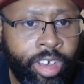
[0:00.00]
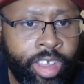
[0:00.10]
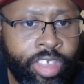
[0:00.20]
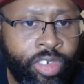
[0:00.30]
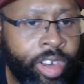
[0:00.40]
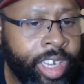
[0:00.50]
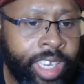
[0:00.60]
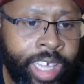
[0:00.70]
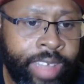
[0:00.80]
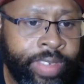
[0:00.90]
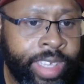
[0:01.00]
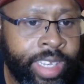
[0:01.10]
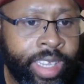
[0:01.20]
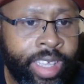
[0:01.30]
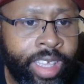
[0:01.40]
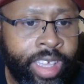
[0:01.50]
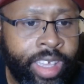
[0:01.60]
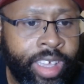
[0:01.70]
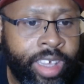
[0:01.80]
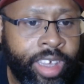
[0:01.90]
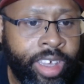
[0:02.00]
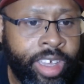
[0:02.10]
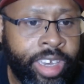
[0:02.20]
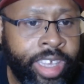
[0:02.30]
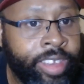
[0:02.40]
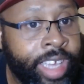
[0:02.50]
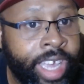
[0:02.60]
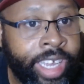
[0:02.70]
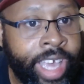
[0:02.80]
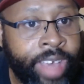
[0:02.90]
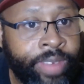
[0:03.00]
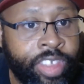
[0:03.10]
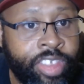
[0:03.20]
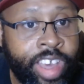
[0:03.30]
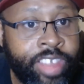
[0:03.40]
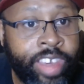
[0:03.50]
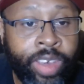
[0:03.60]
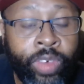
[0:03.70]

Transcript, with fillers: Jordan Lovett, uh, another guy they have is J.J.